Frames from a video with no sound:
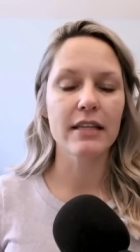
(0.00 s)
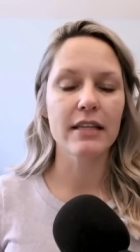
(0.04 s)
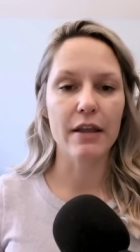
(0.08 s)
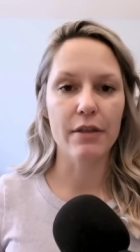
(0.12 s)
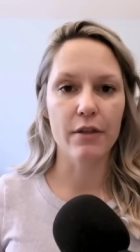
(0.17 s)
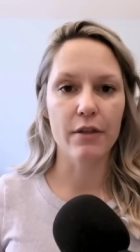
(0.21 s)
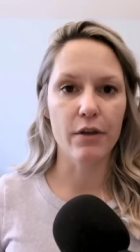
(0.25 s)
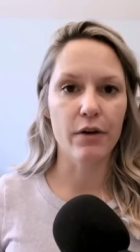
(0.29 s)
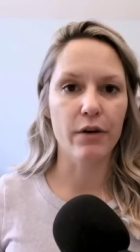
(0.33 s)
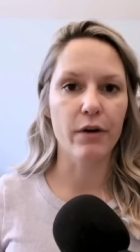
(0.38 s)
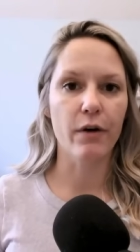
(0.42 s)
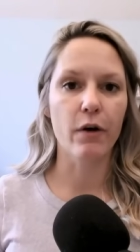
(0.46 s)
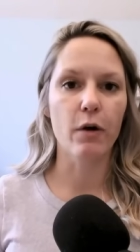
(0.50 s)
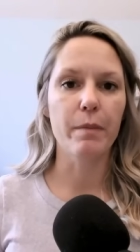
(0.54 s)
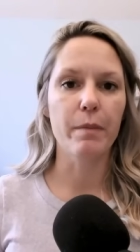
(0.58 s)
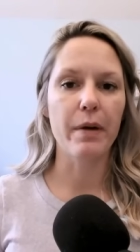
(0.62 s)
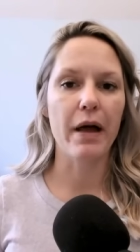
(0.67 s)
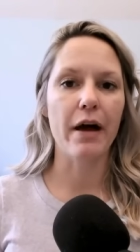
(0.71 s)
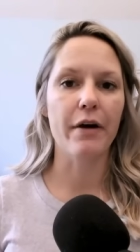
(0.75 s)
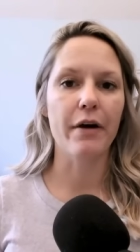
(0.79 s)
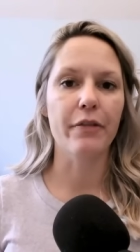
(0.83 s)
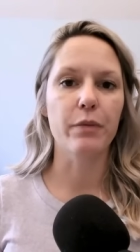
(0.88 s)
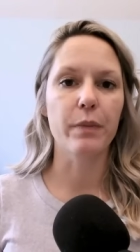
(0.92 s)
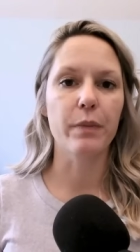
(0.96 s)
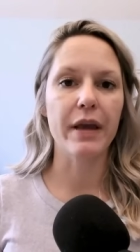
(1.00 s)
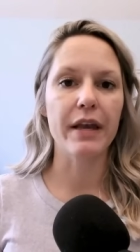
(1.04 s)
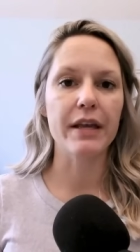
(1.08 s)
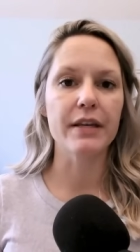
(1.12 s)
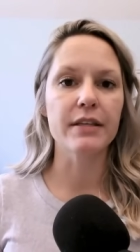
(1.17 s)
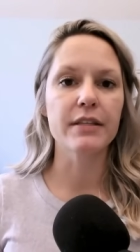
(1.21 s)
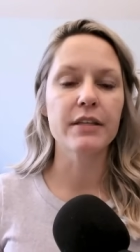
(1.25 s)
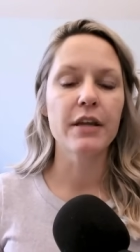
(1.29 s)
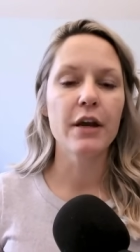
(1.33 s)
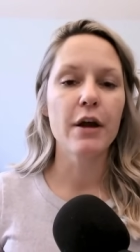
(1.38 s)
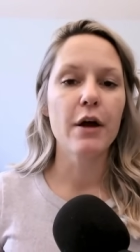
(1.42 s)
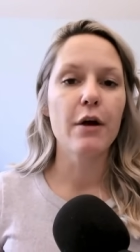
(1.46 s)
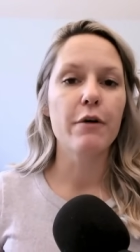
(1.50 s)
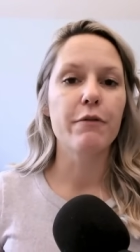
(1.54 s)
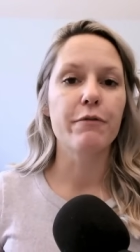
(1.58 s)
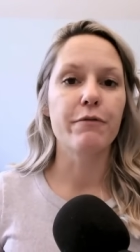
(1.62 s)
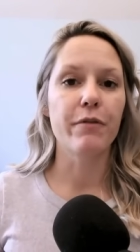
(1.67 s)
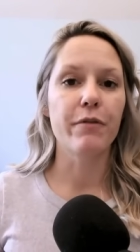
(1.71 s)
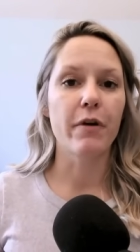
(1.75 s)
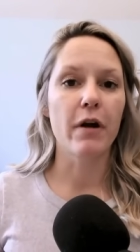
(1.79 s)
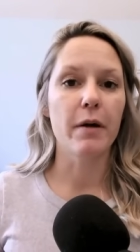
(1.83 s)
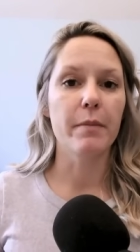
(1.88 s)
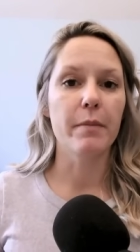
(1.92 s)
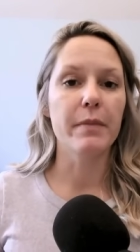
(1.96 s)
and the neural pathways
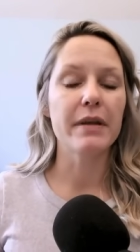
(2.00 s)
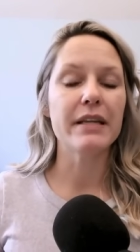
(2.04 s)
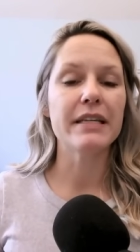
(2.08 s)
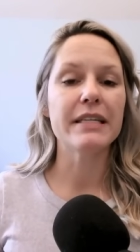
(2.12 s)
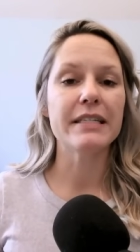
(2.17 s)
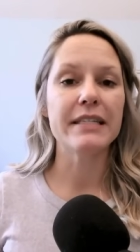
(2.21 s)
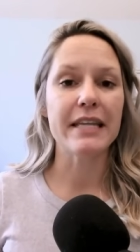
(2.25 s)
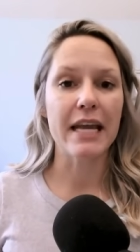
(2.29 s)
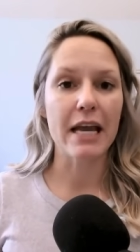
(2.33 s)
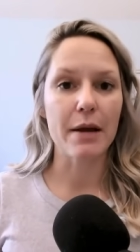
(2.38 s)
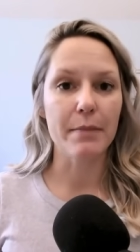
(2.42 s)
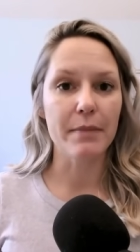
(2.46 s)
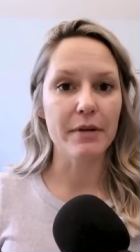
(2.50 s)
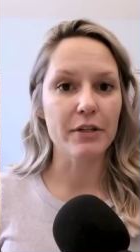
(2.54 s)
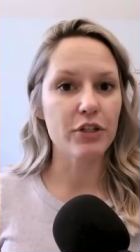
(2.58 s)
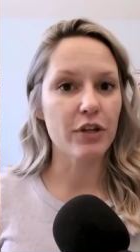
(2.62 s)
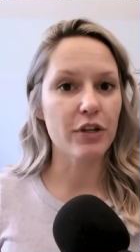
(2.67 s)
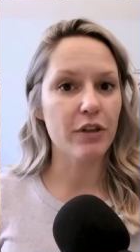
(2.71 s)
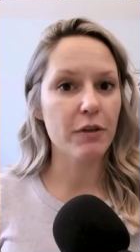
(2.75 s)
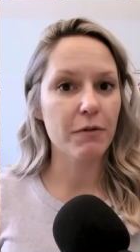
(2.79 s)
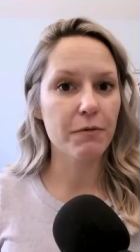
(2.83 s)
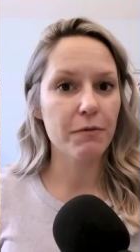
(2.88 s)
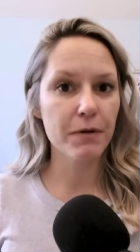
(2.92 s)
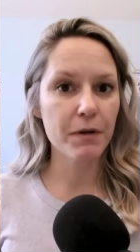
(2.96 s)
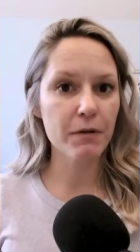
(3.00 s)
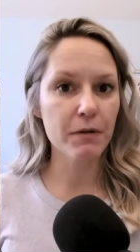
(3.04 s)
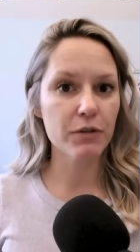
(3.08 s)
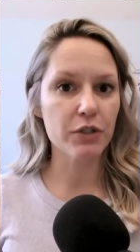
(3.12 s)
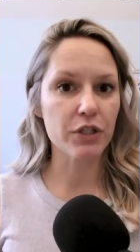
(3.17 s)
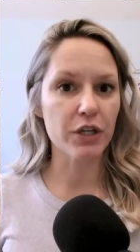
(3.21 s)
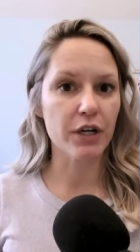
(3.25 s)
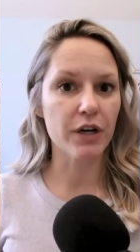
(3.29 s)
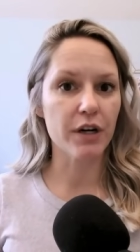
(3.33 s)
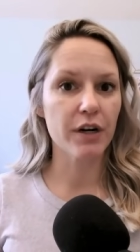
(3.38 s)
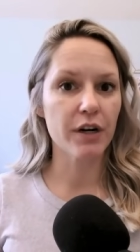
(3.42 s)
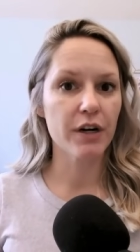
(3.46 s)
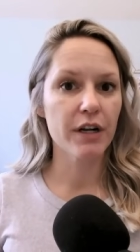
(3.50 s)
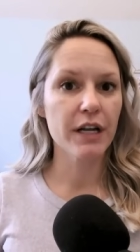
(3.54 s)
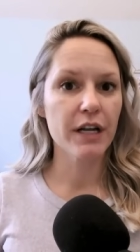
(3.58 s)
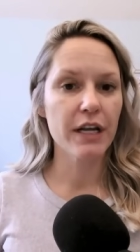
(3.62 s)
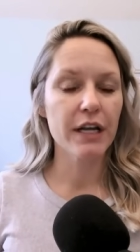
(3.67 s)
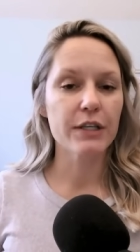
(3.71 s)
from damage in the future.